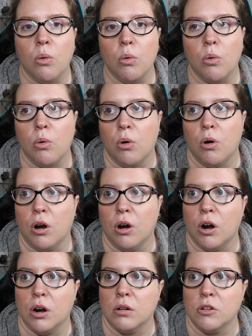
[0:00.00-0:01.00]

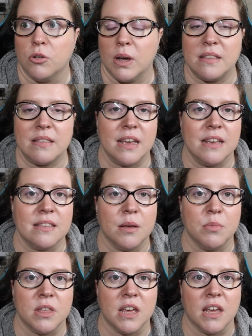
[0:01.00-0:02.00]
Or do I say
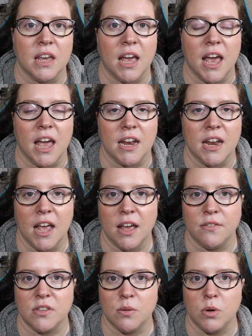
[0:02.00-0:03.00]
something and
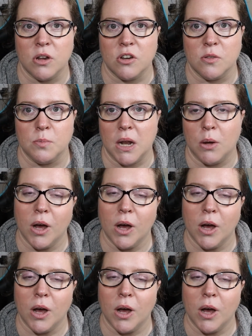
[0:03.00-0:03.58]
have someone just be like,